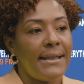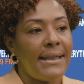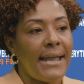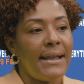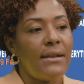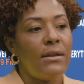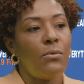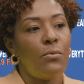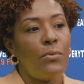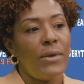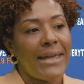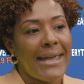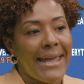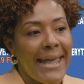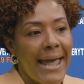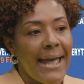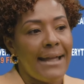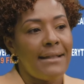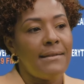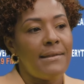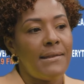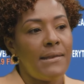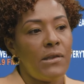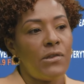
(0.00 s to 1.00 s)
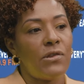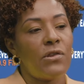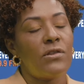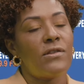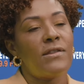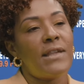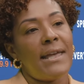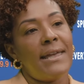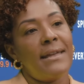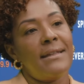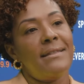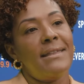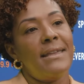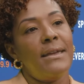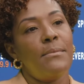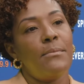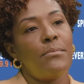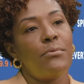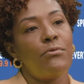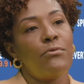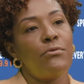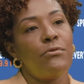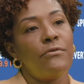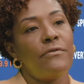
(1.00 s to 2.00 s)
then we can see society
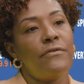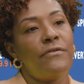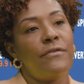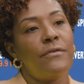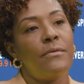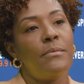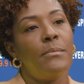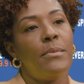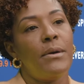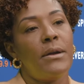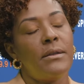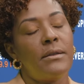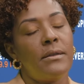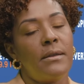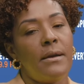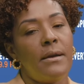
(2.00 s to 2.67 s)
improve. But